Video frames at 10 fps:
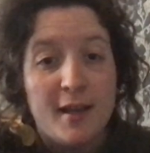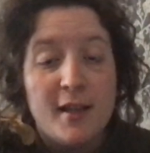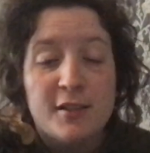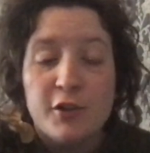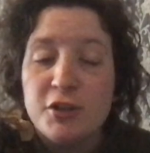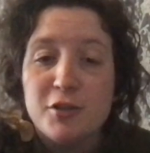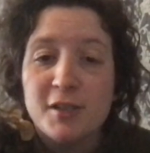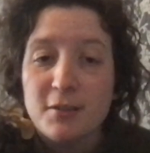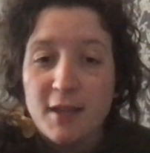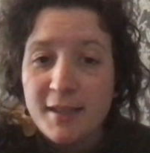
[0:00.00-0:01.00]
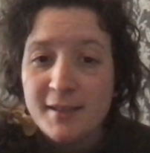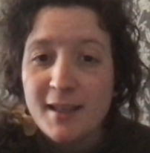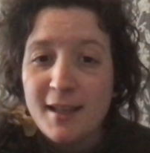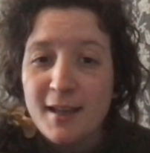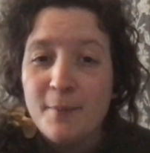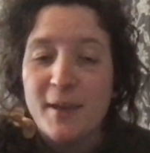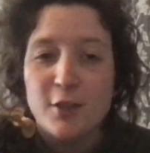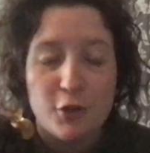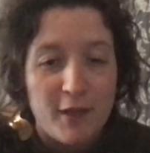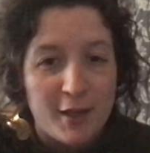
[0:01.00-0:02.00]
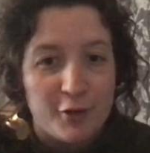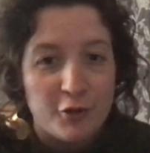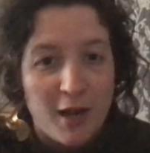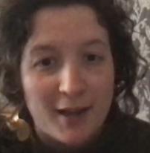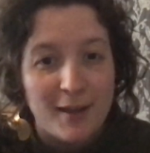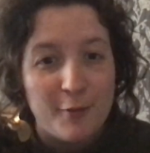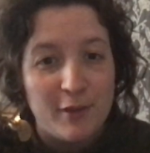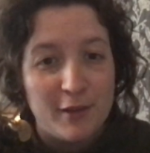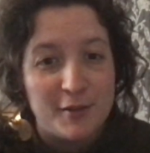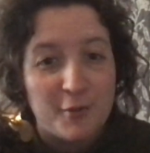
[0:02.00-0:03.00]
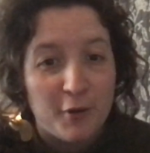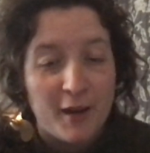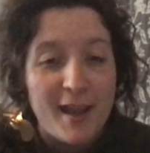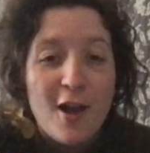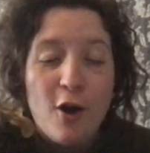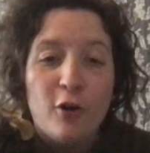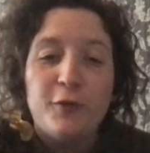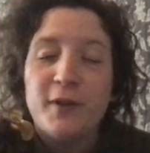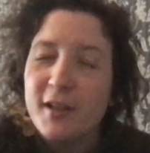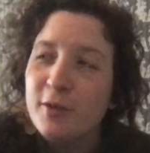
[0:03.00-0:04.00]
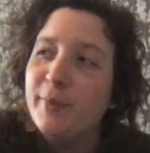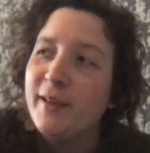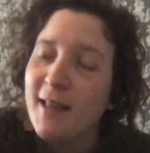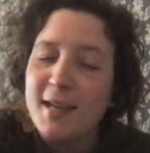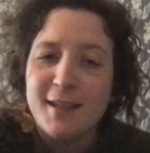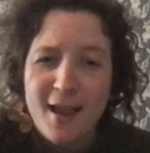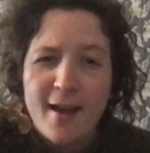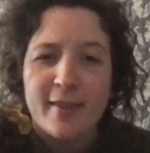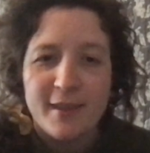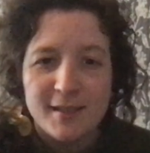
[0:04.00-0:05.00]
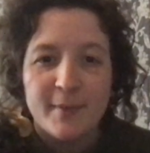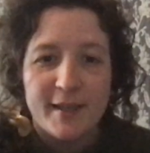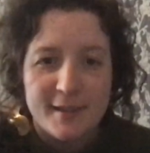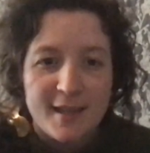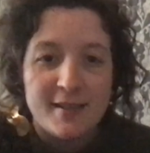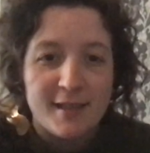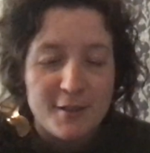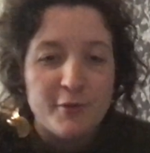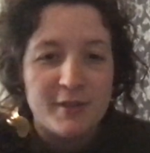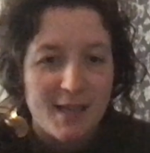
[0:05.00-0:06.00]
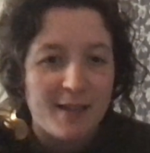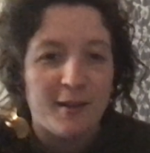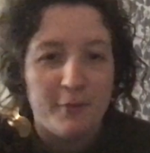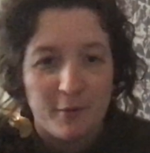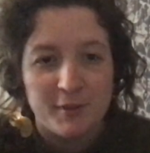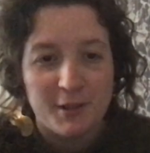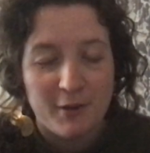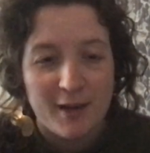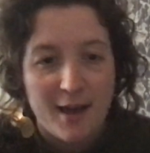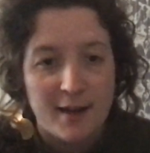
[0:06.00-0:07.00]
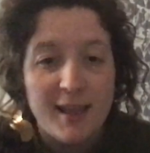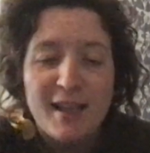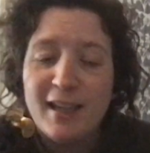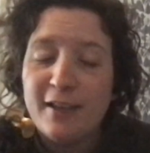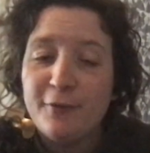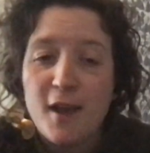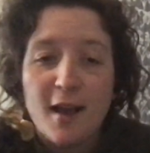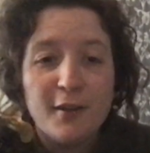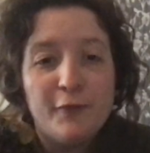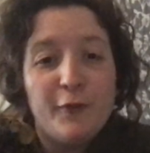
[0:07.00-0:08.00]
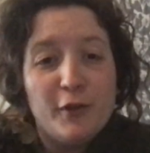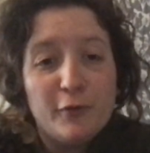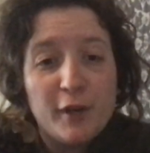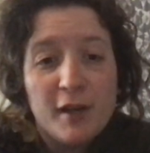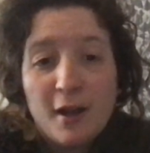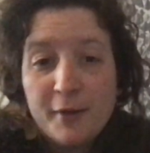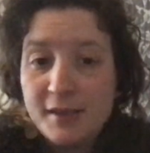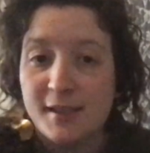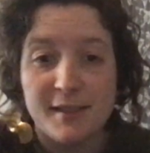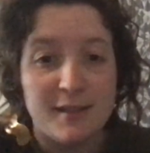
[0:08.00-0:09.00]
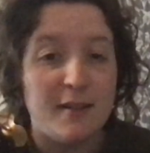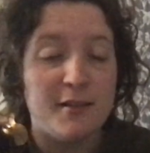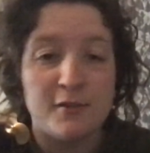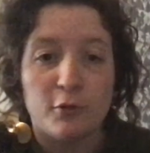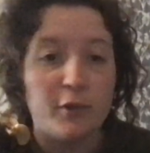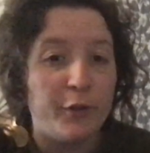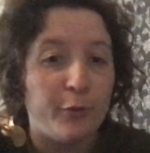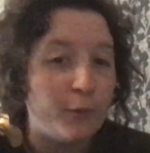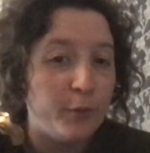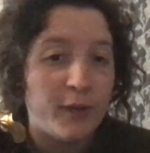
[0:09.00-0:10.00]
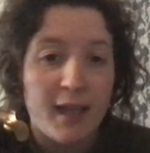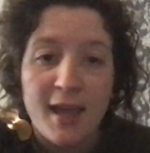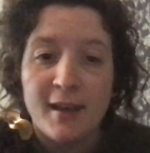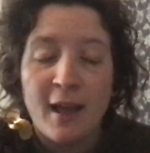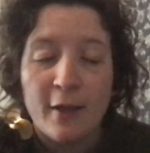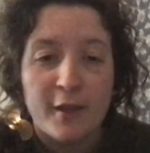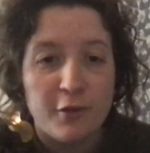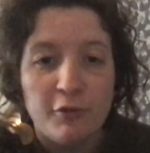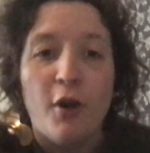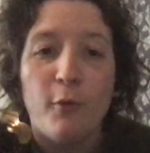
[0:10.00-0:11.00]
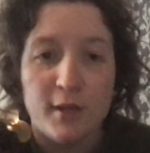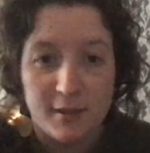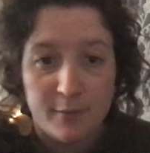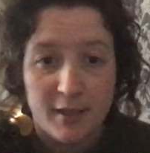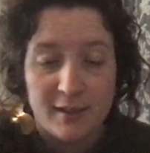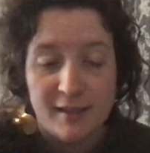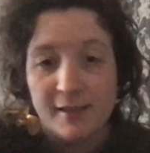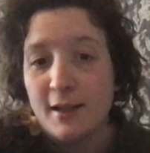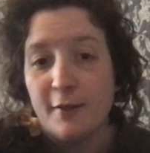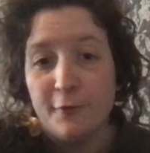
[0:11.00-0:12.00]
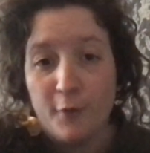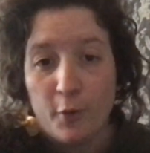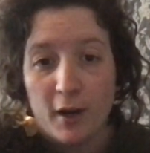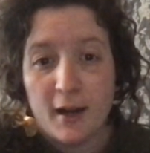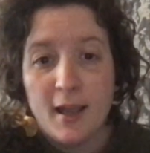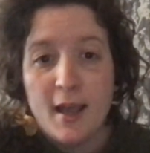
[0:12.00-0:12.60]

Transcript: So you can just listen, make sure that you're tracking with the story. Hopefully you'll be like, yeah, this makes sense. I knew exactly what was going on. If not, feel free to always listen to the story through again now that you know what to be listening for.